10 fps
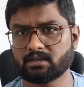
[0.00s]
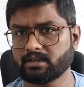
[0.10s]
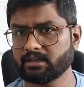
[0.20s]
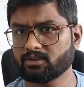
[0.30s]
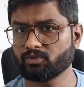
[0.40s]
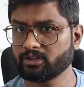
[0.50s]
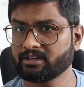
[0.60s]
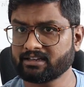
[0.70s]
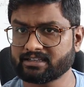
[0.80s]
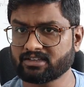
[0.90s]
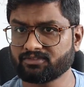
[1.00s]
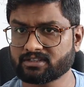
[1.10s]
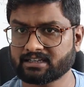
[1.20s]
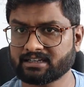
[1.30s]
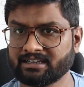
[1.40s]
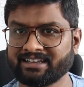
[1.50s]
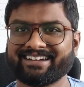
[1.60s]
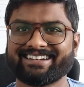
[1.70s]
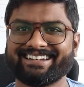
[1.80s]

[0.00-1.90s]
Layer one is a physical layer,